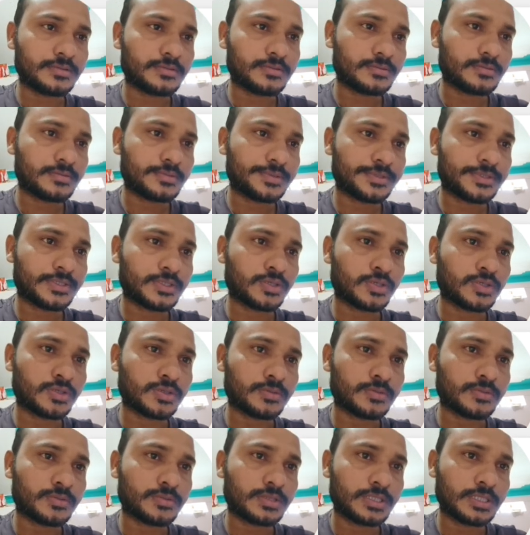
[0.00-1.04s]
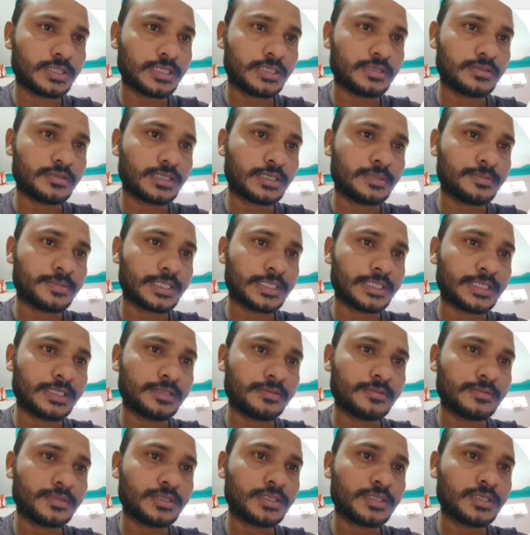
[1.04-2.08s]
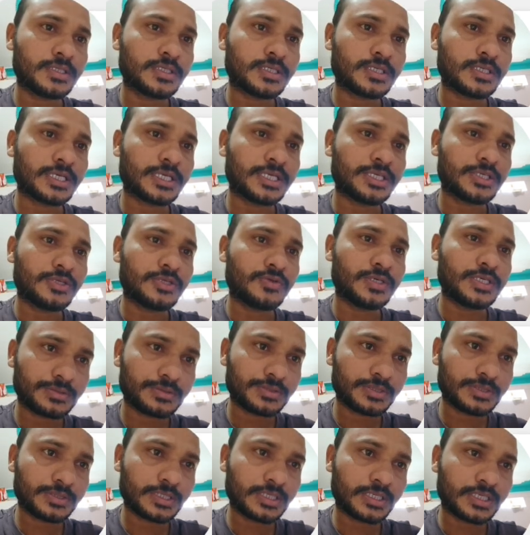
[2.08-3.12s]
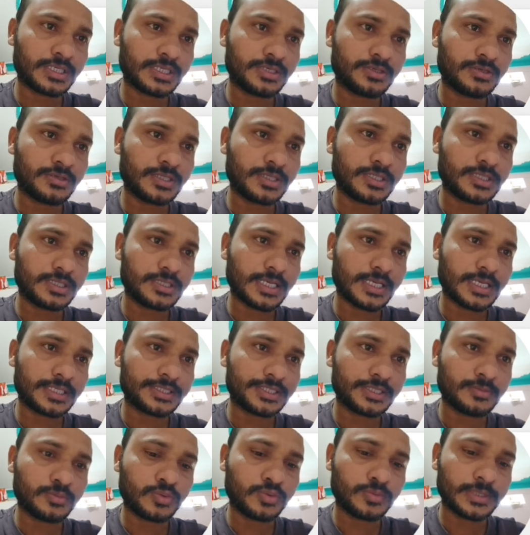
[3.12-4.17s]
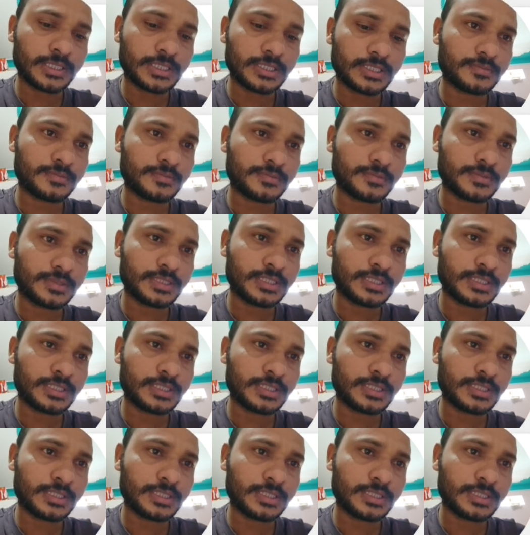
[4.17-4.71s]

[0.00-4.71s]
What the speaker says: So here I'm writing continuous lashing movement of the